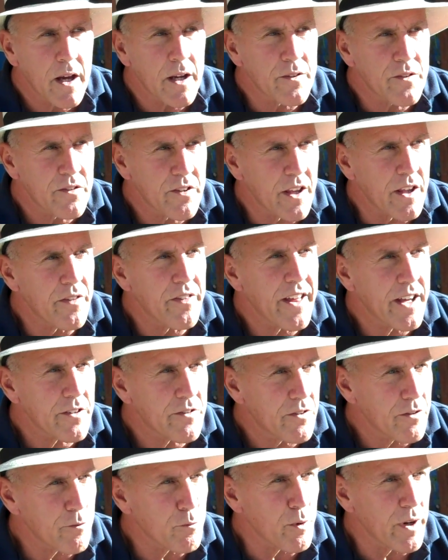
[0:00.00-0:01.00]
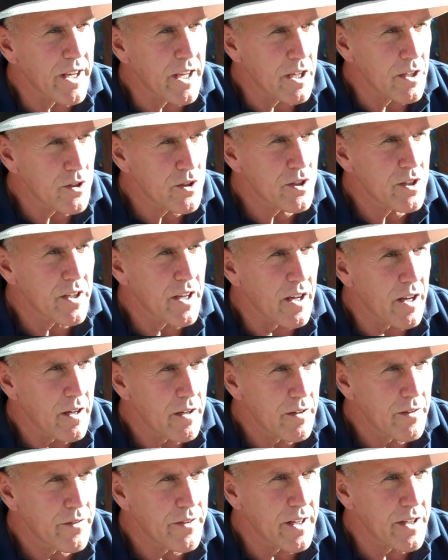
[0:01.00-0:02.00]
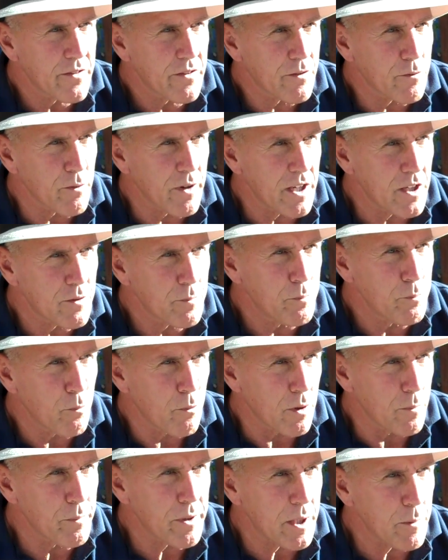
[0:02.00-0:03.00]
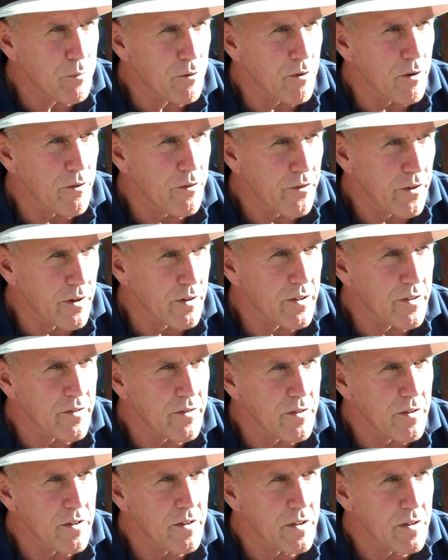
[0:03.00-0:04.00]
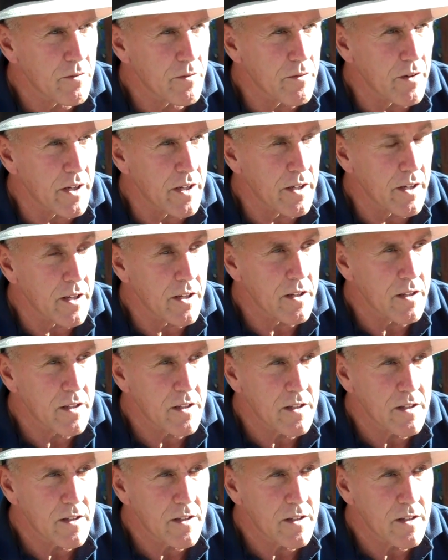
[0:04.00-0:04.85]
I'd say that's the range, yeah. That's the range more people are focused on right now.